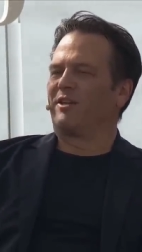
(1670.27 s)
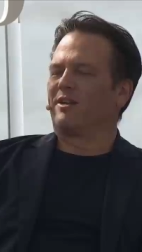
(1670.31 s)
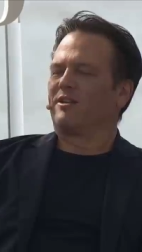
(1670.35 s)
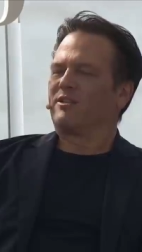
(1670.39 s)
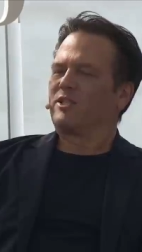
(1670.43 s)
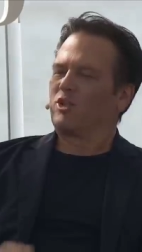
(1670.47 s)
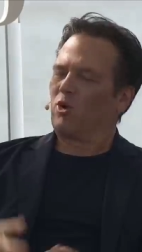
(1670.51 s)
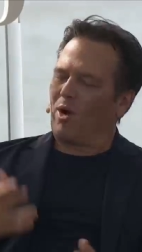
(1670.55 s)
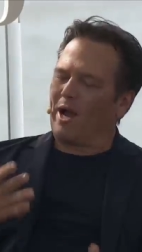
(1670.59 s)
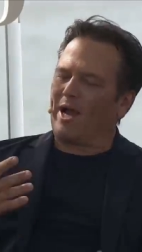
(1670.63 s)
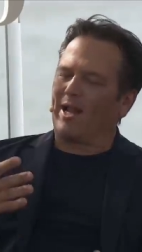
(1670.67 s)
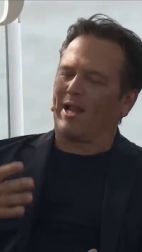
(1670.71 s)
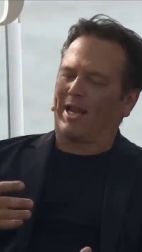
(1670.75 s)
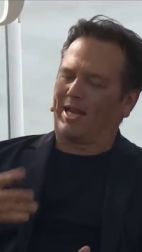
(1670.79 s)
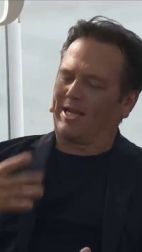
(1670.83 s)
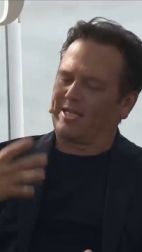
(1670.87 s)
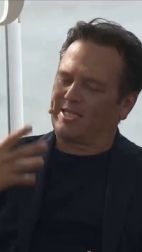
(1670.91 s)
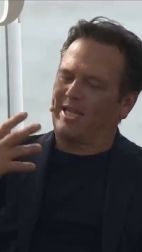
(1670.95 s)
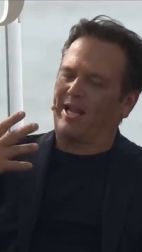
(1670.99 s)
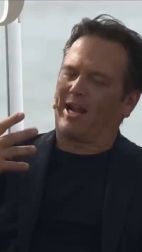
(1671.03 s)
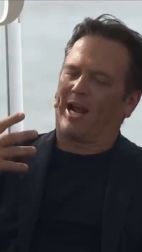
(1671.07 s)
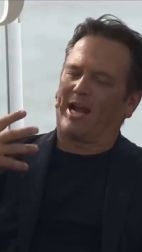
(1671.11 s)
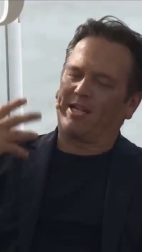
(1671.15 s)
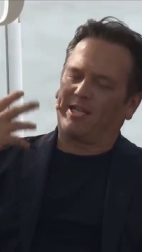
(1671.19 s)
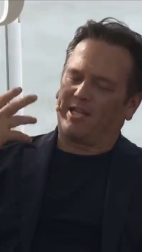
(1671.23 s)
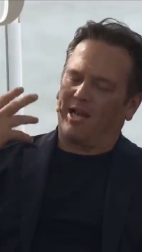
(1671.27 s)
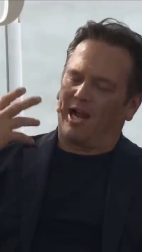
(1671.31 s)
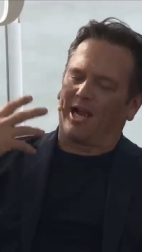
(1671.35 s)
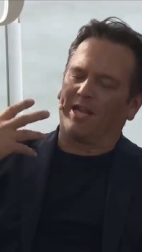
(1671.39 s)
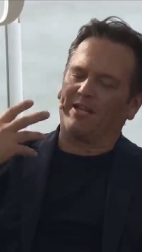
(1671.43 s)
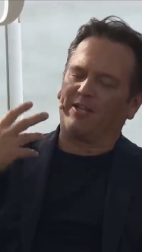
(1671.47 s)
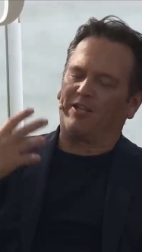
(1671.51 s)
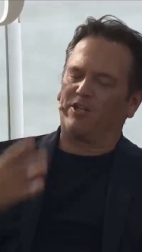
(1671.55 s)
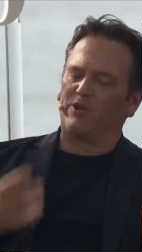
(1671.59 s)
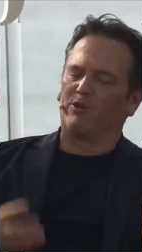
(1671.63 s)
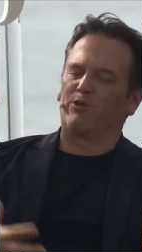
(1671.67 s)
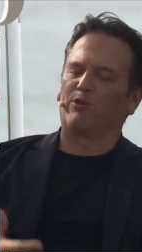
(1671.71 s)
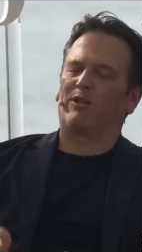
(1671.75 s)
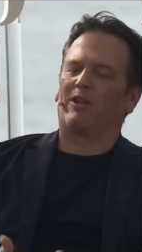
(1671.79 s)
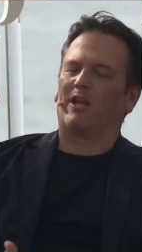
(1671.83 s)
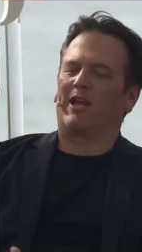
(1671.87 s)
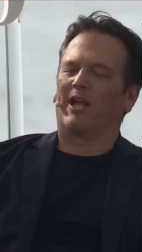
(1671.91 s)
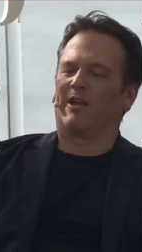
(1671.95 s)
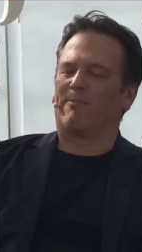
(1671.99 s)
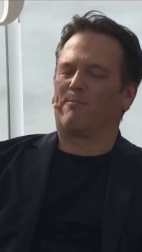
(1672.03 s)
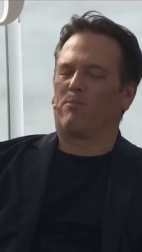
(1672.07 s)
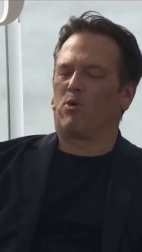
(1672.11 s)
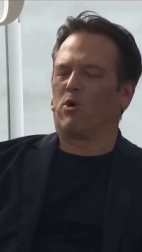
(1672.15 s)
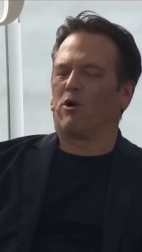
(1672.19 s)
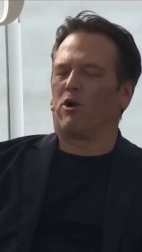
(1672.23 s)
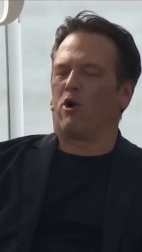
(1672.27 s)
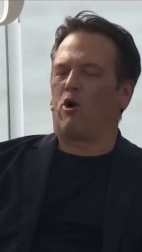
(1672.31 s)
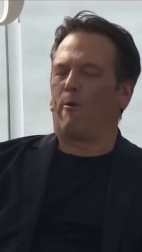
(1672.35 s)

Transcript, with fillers: So, I, like I said, I, I do think more